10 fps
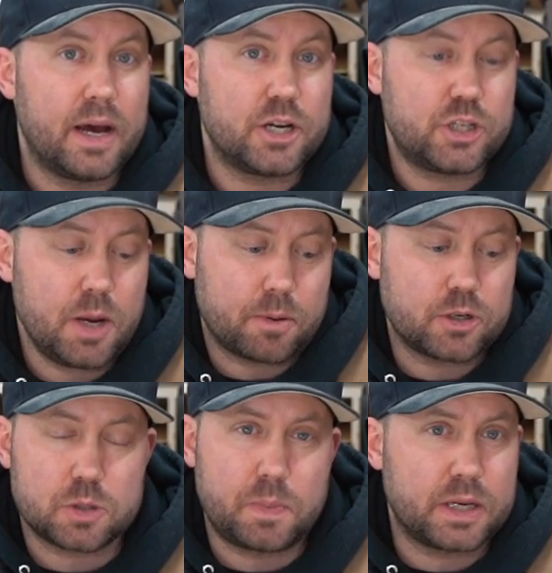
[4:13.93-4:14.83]
a Shaper
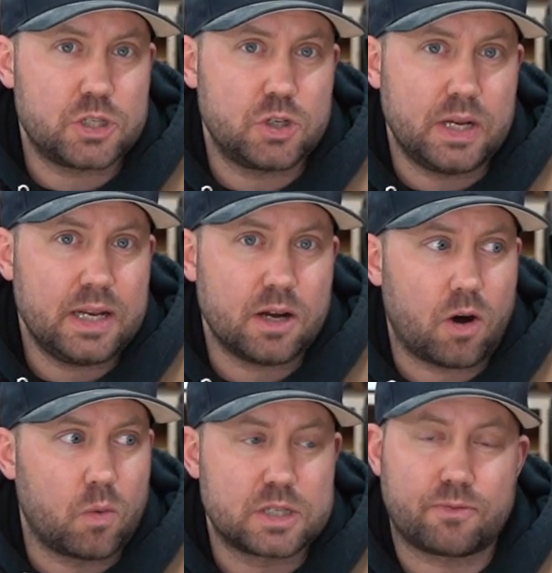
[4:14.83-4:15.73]
just because you need to
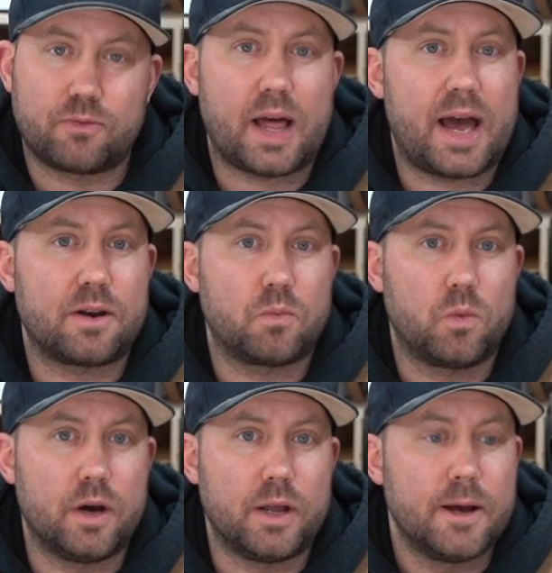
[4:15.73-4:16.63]
always flatten
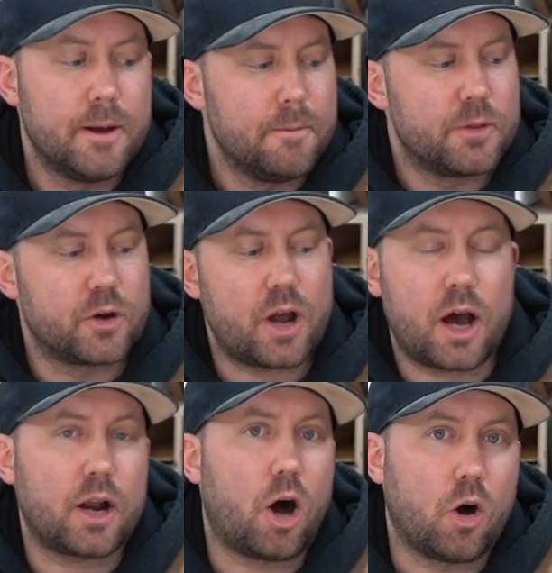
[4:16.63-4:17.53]
wood. You're
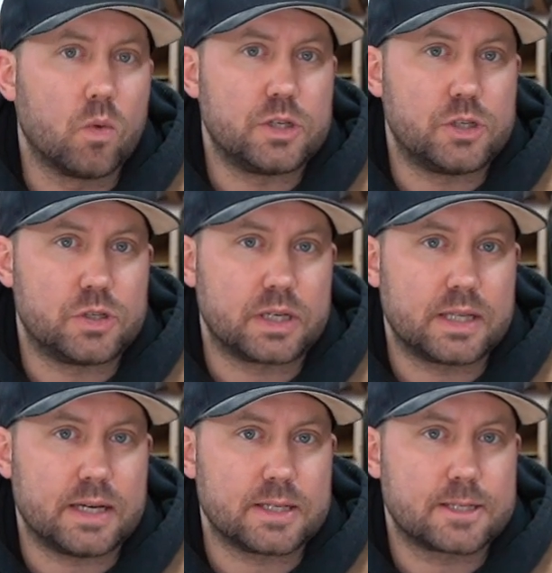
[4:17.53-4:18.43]
not always using
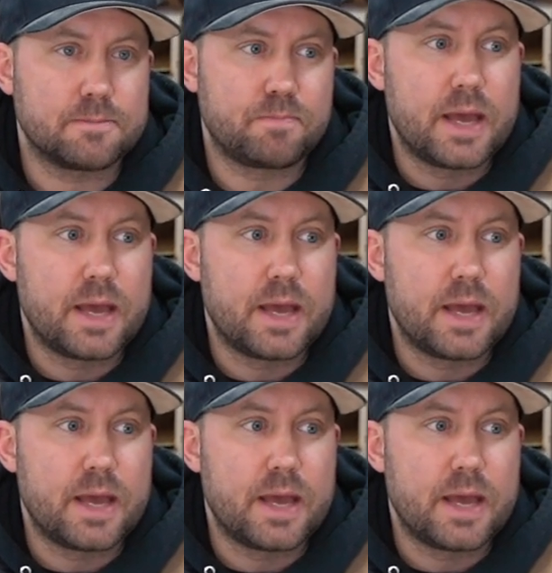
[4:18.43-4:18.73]
this.